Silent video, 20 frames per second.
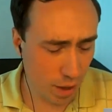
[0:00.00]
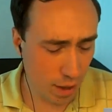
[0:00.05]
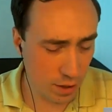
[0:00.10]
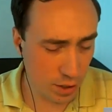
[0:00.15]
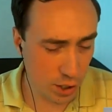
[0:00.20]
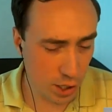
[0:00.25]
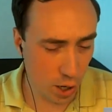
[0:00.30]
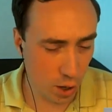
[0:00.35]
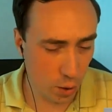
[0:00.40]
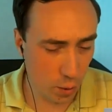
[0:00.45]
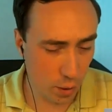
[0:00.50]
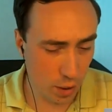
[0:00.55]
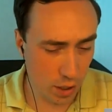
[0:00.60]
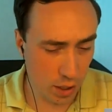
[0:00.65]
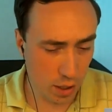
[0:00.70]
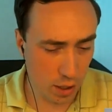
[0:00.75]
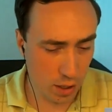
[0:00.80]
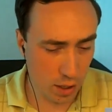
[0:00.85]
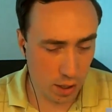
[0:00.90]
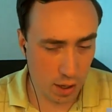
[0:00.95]
So
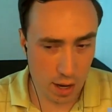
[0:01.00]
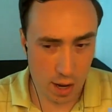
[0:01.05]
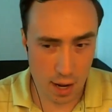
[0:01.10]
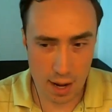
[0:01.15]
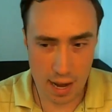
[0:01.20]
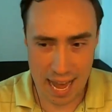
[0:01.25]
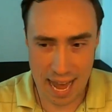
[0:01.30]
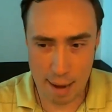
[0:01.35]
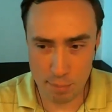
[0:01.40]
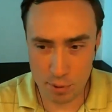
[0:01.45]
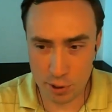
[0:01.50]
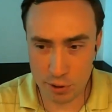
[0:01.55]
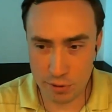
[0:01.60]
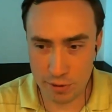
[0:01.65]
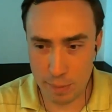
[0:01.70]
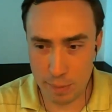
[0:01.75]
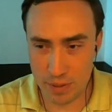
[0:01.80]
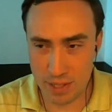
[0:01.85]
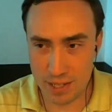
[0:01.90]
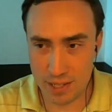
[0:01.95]
uh,
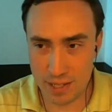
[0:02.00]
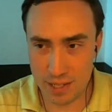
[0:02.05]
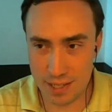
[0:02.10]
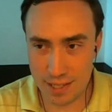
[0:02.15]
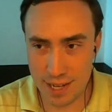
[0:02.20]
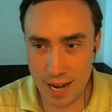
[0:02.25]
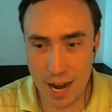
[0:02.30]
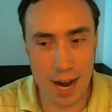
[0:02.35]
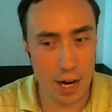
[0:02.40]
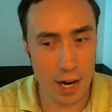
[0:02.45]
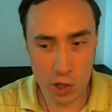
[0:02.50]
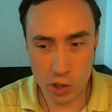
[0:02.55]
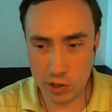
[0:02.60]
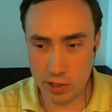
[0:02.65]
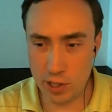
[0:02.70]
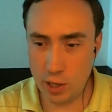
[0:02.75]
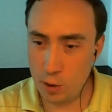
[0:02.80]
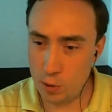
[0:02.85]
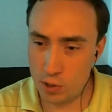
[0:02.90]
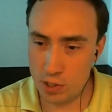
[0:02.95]
AppScript is
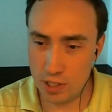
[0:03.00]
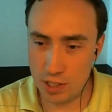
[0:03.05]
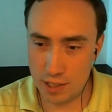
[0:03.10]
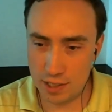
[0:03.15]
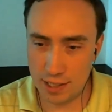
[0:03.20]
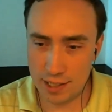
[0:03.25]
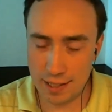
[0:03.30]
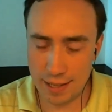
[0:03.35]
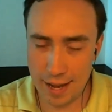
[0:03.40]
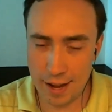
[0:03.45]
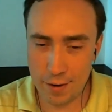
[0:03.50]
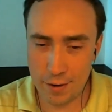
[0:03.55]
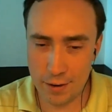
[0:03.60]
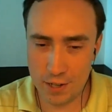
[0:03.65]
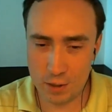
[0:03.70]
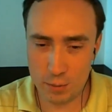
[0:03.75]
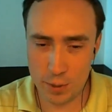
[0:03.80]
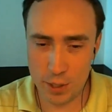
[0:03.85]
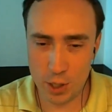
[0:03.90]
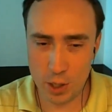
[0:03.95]
entirely hosted in the cloud.
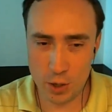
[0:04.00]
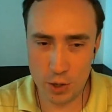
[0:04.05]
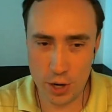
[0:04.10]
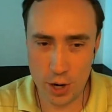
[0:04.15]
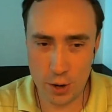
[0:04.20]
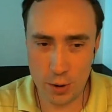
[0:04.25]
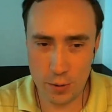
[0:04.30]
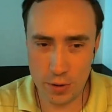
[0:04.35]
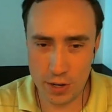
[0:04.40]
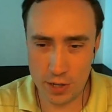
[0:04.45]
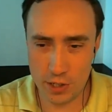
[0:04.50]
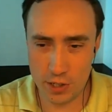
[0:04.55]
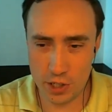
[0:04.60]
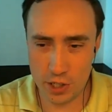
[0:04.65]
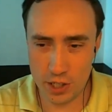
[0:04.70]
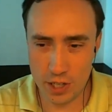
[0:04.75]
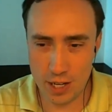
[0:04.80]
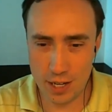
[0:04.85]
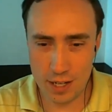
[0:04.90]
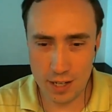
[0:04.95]
As we all know,
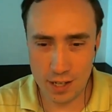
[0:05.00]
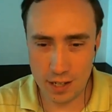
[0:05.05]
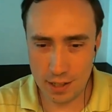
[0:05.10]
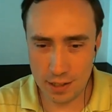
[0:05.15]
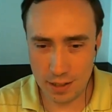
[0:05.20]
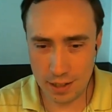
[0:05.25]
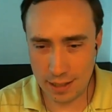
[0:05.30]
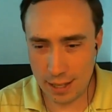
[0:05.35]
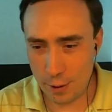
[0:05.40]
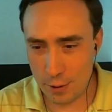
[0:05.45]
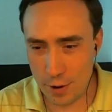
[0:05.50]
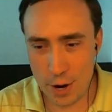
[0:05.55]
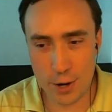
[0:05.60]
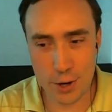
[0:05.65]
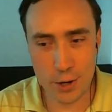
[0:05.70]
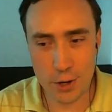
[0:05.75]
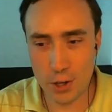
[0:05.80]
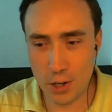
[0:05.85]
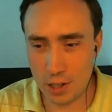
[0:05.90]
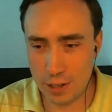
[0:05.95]
there's Cloud
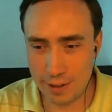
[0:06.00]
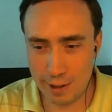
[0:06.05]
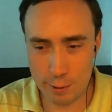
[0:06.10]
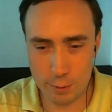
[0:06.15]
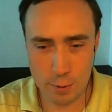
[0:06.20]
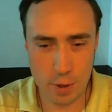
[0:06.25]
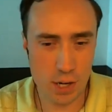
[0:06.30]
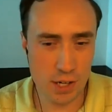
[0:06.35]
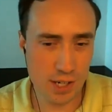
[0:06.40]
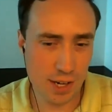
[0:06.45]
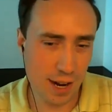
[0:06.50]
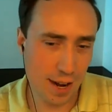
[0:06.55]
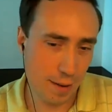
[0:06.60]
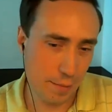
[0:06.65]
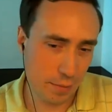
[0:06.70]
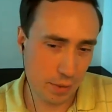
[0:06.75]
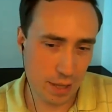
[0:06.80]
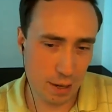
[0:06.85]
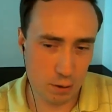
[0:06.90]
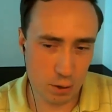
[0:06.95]
Editor, Cloud
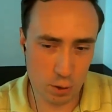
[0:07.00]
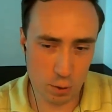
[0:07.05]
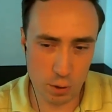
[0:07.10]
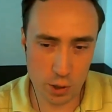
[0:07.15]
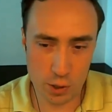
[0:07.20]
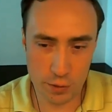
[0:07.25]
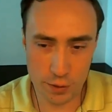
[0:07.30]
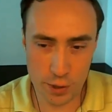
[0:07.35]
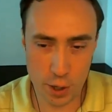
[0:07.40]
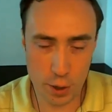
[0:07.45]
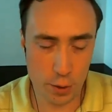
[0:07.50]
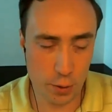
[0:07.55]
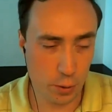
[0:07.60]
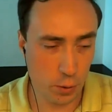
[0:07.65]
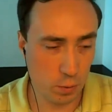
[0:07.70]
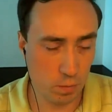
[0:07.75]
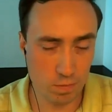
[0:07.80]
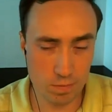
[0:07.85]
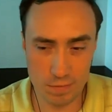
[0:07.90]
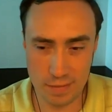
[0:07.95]
Runtime, Cloud Storage of Code,
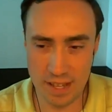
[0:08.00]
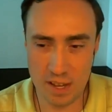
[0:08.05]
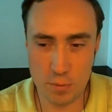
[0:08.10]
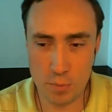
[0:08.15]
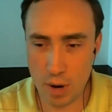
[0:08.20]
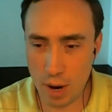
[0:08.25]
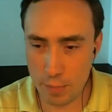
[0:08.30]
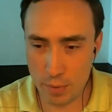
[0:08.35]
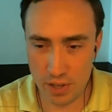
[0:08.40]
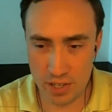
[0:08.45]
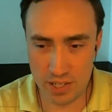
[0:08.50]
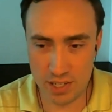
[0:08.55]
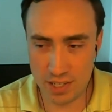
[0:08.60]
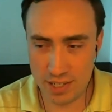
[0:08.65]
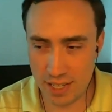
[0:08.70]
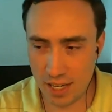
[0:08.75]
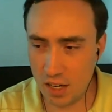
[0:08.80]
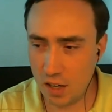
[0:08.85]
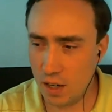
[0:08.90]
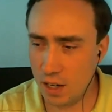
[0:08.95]
Cloud Properties, et
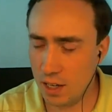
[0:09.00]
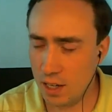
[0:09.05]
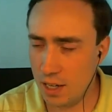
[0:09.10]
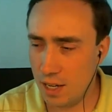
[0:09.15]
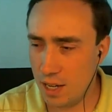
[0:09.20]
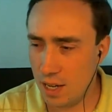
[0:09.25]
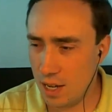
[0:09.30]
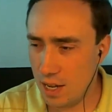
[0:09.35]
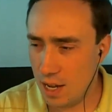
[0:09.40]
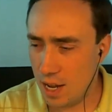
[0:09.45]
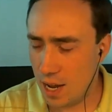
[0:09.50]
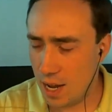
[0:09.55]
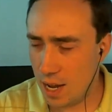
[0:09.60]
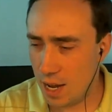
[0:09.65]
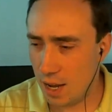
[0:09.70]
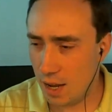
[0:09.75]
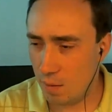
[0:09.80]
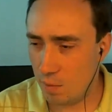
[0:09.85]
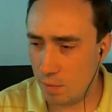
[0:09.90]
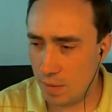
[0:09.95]
cetera.
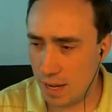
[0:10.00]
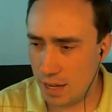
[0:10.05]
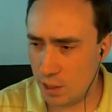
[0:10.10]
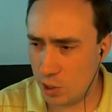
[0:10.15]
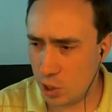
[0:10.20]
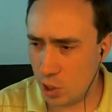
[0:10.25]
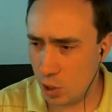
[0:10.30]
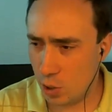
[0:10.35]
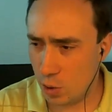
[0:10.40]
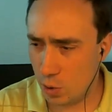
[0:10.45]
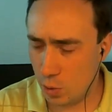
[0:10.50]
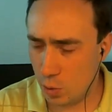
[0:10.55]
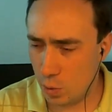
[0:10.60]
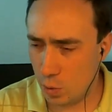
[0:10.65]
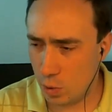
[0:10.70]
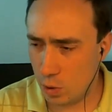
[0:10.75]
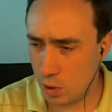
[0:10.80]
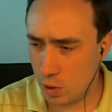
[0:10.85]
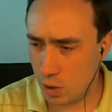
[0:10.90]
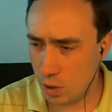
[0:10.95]
Um, and
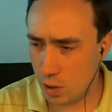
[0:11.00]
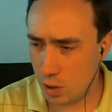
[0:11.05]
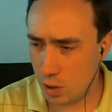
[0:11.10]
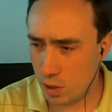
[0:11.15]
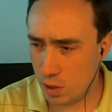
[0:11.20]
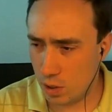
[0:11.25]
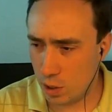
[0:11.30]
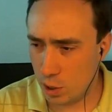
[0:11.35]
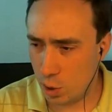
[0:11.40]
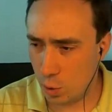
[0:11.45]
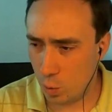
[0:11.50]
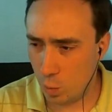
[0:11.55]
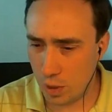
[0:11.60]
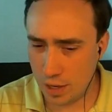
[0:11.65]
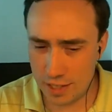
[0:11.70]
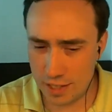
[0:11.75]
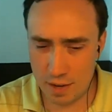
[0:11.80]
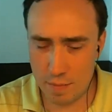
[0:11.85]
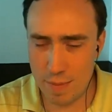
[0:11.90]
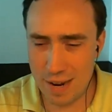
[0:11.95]
so, you know, what
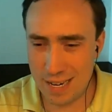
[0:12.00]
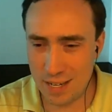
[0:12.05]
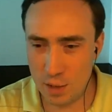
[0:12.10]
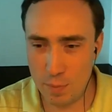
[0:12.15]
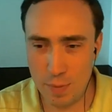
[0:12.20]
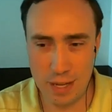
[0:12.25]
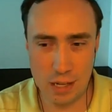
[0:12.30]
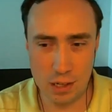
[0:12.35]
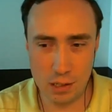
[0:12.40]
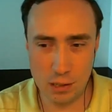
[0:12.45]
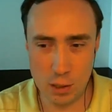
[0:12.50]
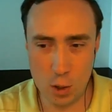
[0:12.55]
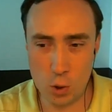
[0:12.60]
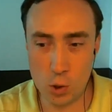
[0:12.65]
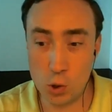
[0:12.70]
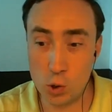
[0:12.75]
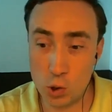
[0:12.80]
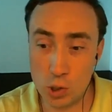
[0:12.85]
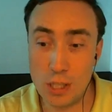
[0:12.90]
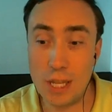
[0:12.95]
does it mean to be a
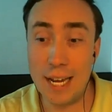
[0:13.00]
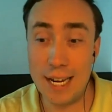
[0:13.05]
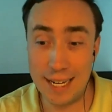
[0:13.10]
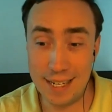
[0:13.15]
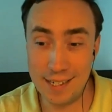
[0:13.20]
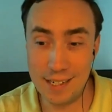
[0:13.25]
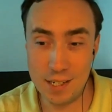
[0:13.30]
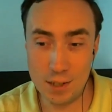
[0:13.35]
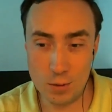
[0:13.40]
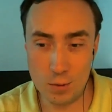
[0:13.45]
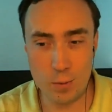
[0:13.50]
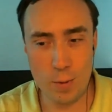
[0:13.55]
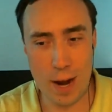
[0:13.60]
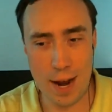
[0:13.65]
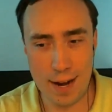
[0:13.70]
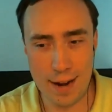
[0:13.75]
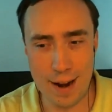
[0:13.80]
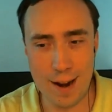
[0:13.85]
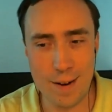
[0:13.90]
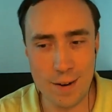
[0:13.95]
local client
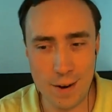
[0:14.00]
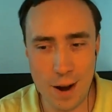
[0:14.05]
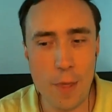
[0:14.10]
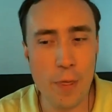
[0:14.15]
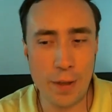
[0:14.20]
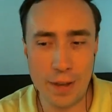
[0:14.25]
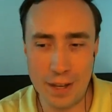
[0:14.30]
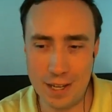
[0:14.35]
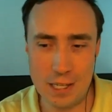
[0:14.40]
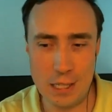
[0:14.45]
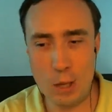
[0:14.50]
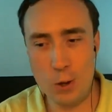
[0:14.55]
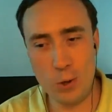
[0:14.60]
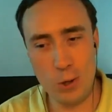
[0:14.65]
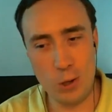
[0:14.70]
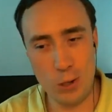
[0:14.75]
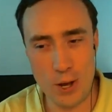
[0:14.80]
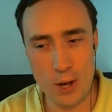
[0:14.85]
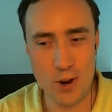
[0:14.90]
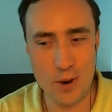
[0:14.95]
when nothing is
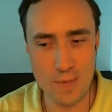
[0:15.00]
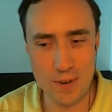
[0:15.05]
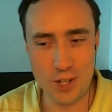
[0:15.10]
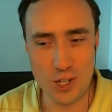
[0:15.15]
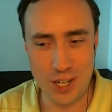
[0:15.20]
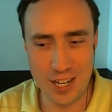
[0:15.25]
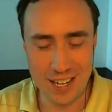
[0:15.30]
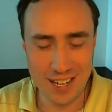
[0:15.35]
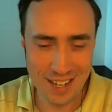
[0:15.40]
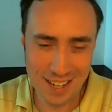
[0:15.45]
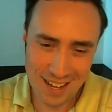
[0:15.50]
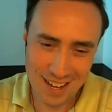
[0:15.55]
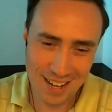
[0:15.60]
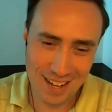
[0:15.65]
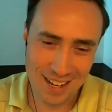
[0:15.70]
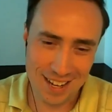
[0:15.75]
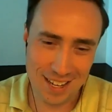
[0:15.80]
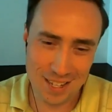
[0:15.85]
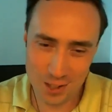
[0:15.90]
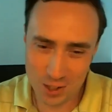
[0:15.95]
local on your machine
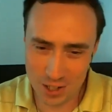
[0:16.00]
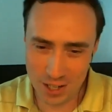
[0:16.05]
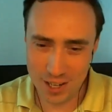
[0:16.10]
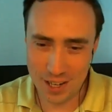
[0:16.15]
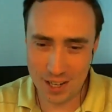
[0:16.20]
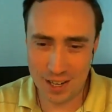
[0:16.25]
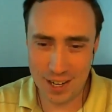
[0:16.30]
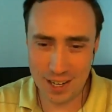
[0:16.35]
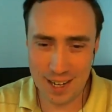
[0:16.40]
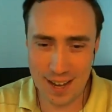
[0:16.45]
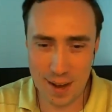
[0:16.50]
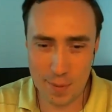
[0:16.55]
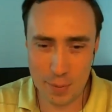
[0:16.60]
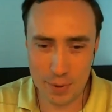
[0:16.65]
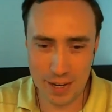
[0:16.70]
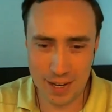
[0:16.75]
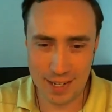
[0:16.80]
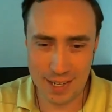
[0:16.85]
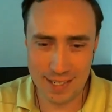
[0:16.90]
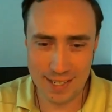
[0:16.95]
is a, a
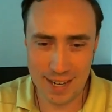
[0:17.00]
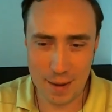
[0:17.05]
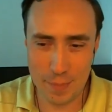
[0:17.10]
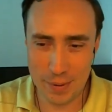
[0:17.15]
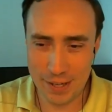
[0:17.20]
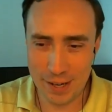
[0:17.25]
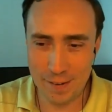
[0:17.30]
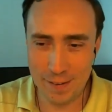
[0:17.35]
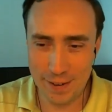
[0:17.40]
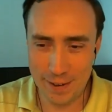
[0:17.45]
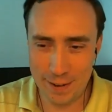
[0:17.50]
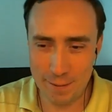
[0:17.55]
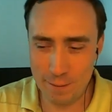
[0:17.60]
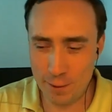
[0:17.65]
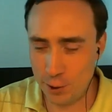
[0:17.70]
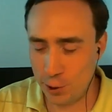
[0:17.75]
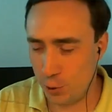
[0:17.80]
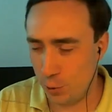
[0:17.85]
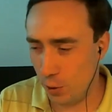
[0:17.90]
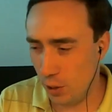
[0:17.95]
complicated topic area
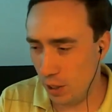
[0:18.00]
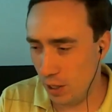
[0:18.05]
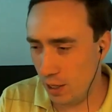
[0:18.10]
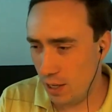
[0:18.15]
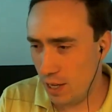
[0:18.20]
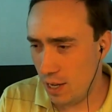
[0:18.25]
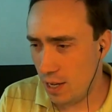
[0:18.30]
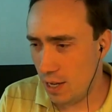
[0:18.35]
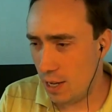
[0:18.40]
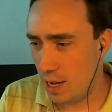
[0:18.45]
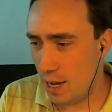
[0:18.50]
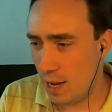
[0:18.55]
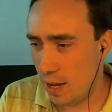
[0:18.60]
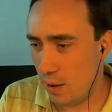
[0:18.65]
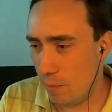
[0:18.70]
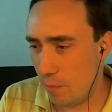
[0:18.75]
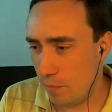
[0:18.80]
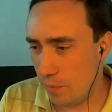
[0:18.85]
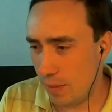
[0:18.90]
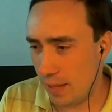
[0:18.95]
for sure.
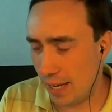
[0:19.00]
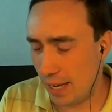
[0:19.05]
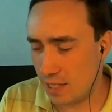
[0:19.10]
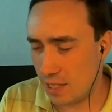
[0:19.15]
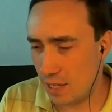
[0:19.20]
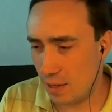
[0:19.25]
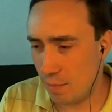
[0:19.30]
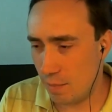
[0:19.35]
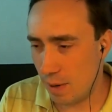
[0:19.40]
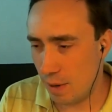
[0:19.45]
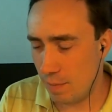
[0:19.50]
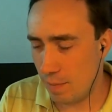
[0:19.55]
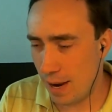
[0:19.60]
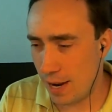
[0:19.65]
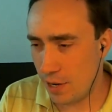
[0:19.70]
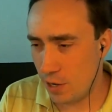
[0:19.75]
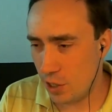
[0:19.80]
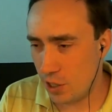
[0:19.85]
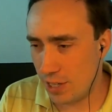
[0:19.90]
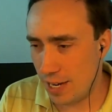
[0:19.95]
Um, like I said, m
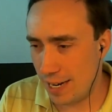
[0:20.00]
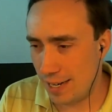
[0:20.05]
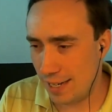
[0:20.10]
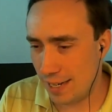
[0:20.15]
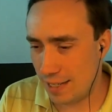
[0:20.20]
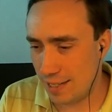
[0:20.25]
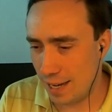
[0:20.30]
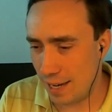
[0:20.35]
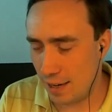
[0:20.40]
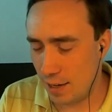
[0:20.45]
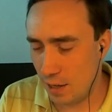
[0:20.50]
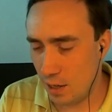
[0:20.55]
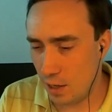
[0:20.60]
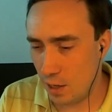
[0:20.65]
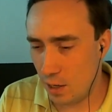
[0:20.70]
my understanding is that